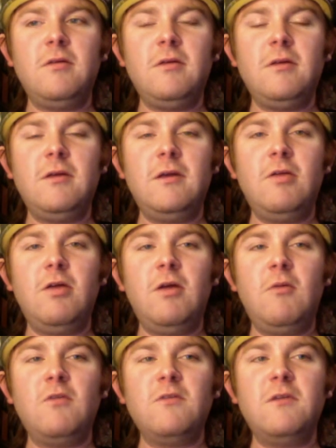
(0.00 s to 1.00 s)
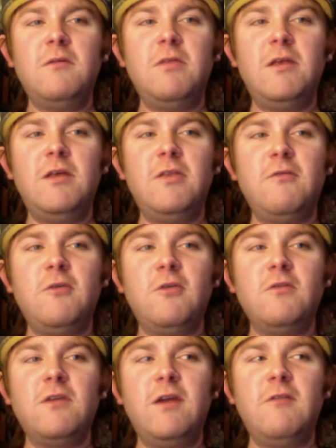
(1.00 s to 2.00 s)
He wasn't even there the
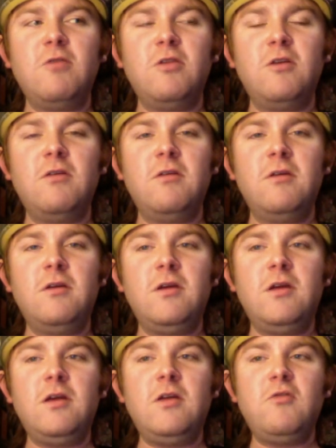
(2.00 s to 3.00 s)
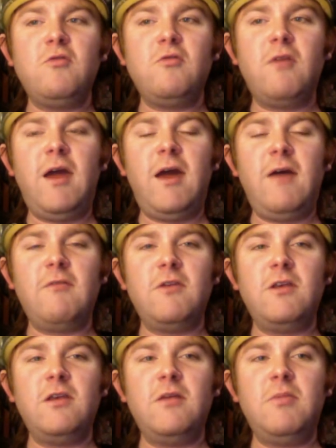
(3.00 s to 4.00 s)
first day for the draft,
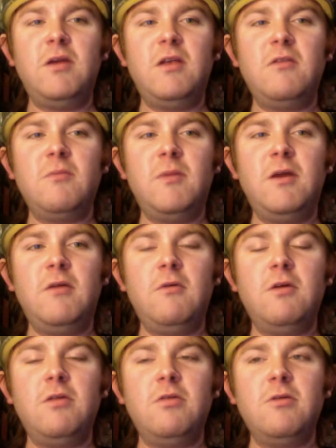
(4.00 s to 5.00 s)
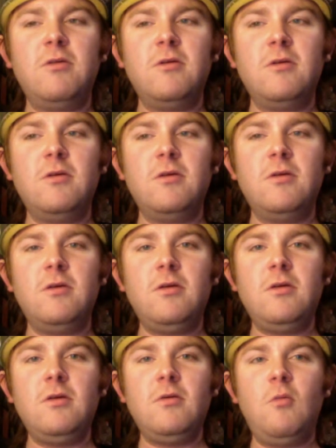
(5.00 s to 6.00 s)
and he beats me with
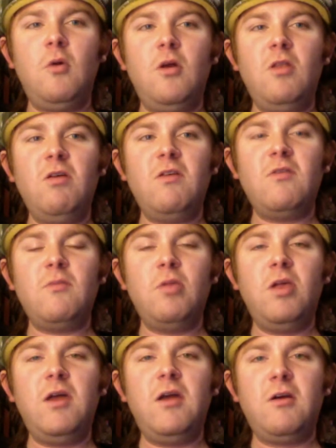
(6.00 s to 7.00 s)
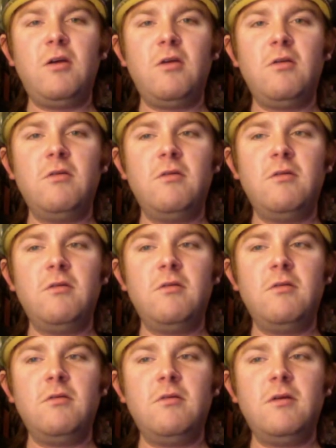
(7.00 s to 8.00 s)
one less player.
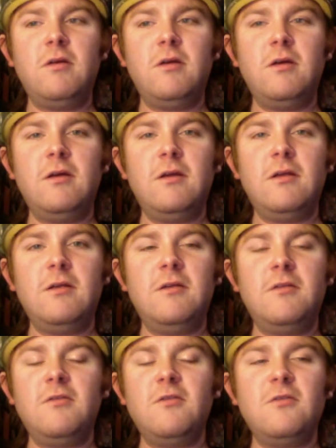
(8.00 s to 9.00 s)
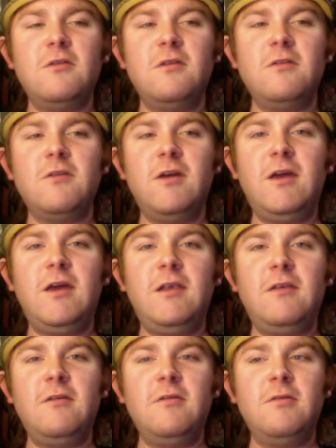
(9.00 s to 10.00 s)
It's just
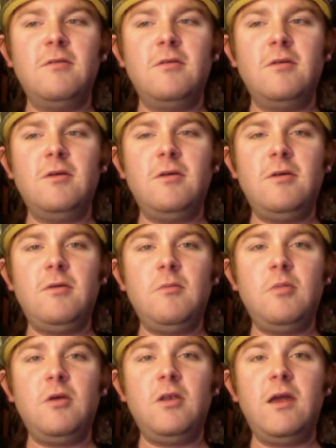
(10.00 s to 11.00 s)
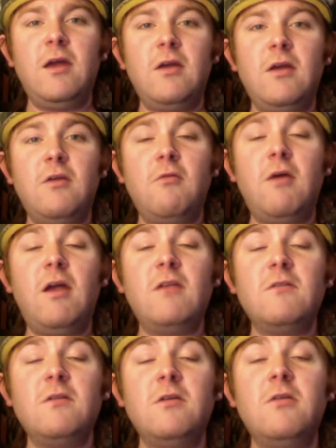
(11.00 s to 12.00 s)
insane. But yeah, congrats
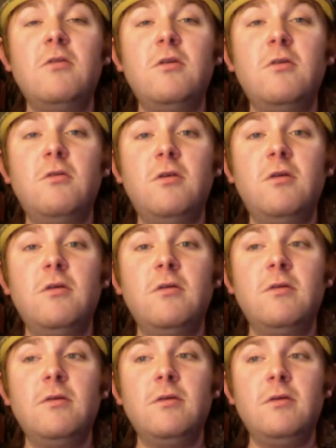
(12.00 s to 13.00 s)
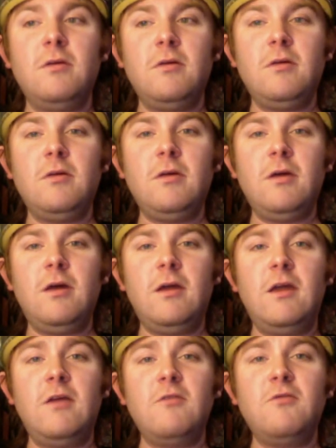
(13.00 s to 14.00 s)
to you, dude. I
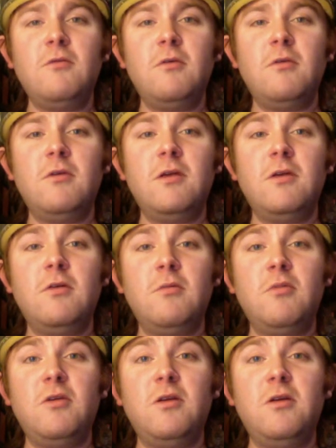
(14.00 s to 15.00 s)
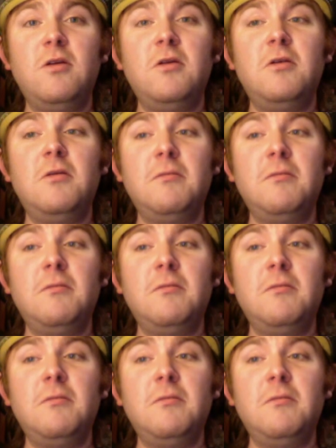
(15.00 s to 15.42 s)
guess you earned it. You're pretty good.